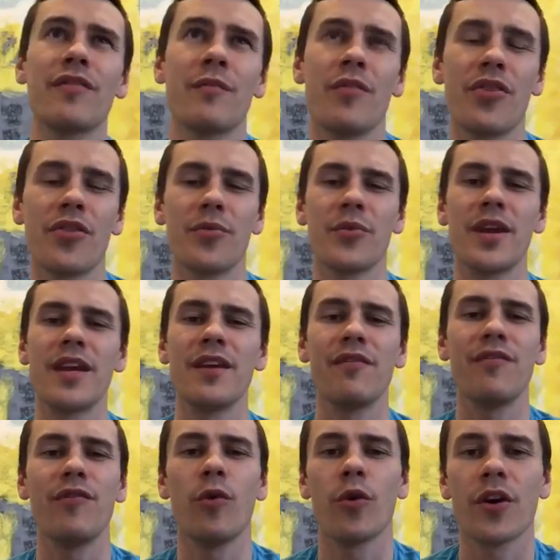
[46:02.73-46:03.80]
from 3 to
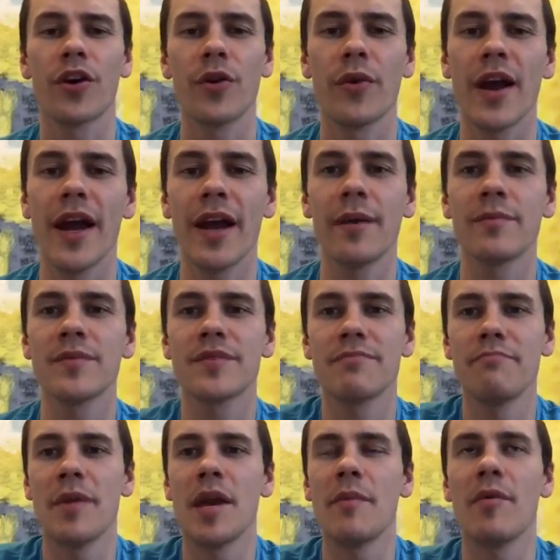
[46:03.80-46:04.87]
4 grams
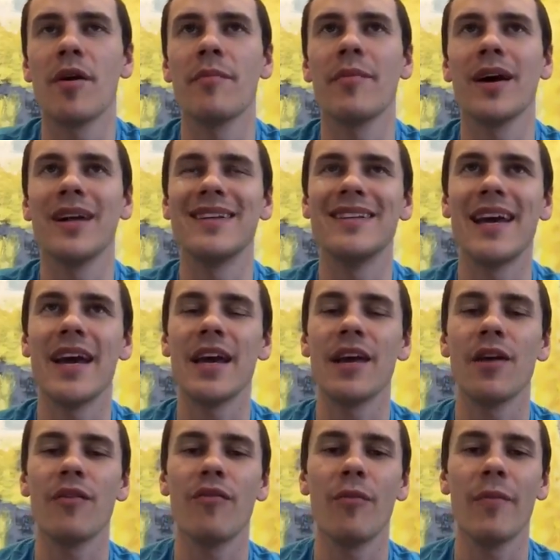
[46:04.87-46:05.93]
minimum a
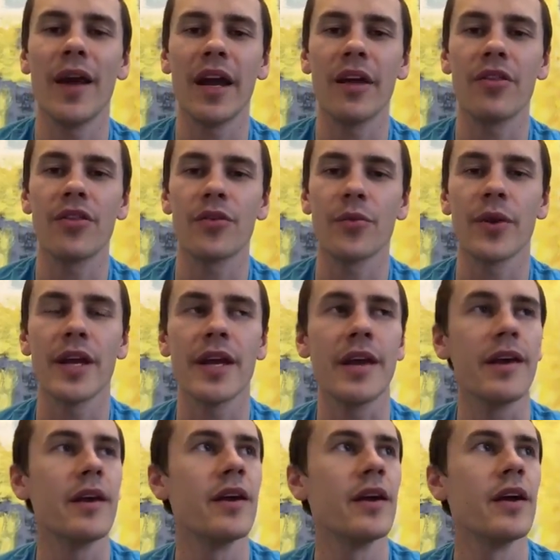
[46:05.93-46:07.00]
day of
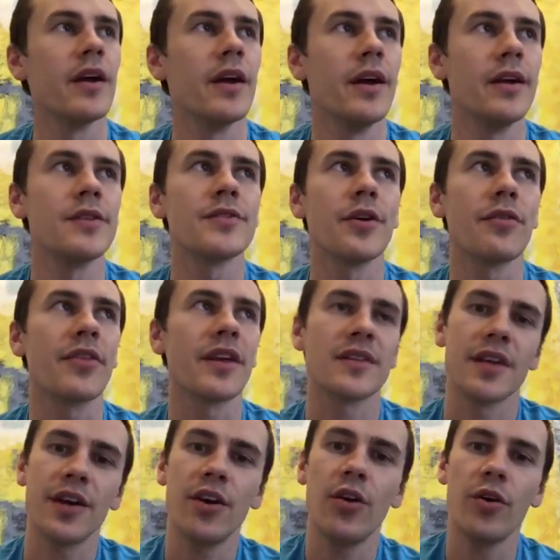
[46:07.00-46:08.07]
omega-3. So things
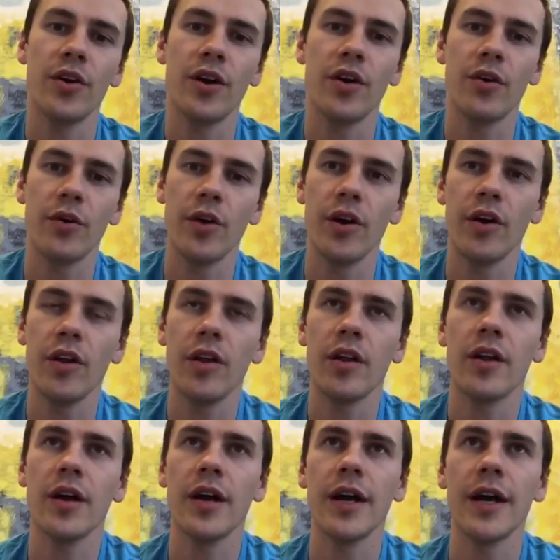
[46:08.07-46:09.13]
like coconut oil,